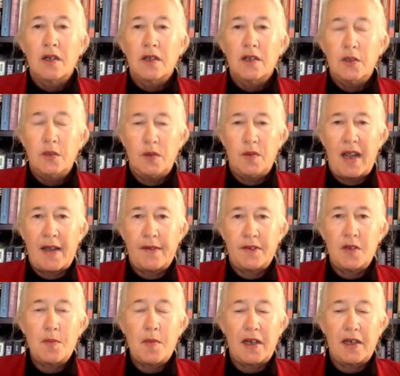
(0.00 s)
you would have
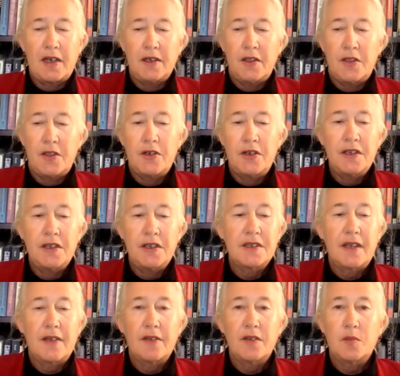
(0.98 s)
to mine
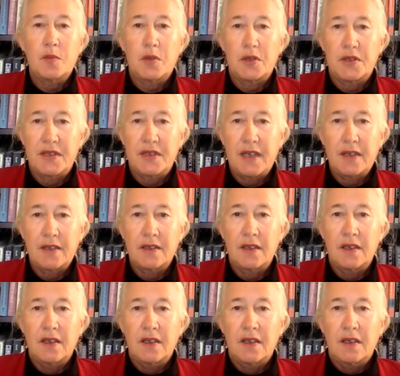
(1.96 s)
thirty-seven percent
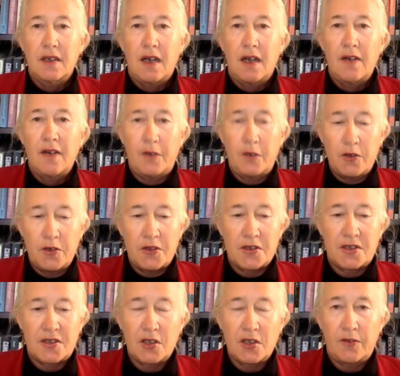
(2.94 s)
of Earth's
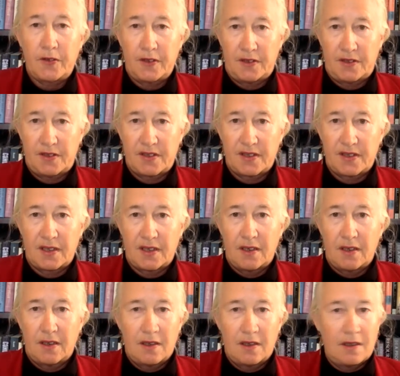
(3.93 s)
surface,
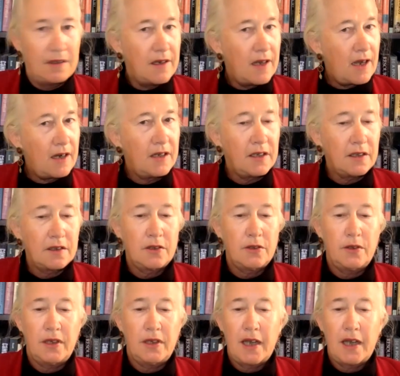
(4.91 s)
not
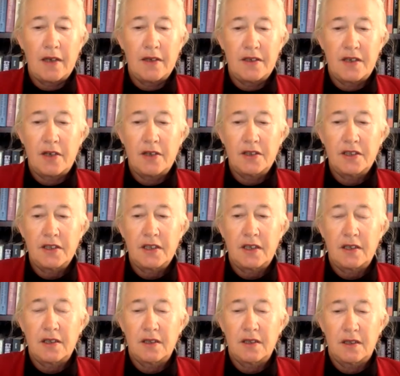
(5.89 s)
including
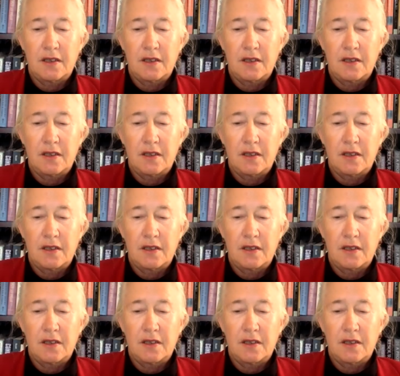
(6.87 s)
Antarctica.